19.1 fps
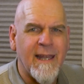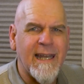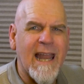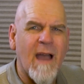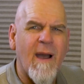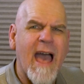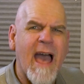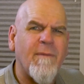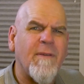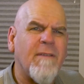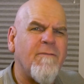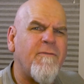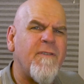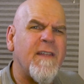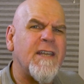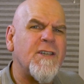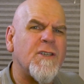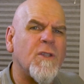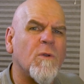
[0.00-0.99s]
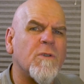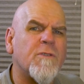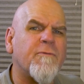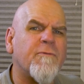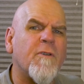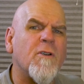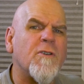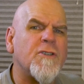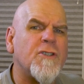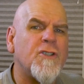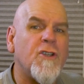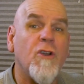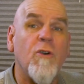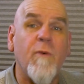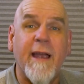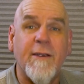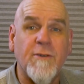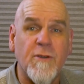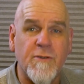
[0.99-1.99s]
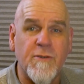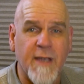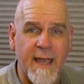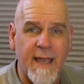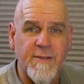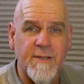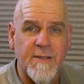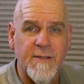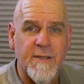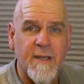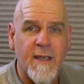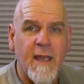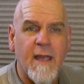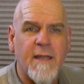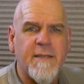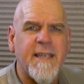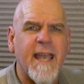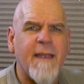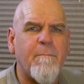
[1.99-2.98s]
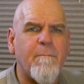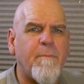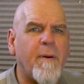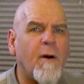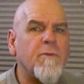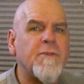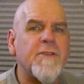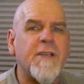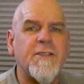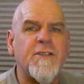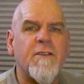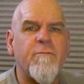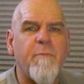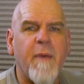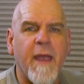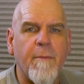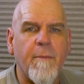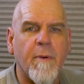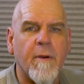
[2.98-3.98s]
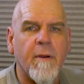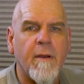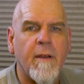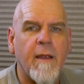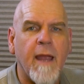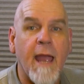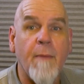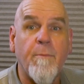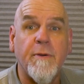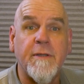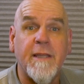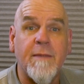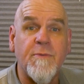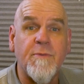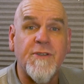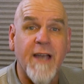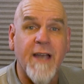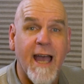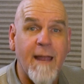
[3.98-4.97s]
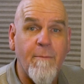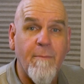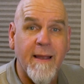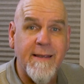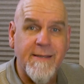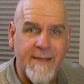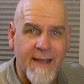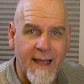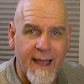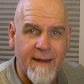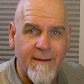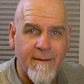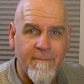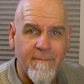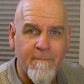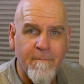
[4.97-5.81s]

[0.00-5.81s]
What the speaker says: Now, having finished those first two exercises, take both sets of paper and put them side by side.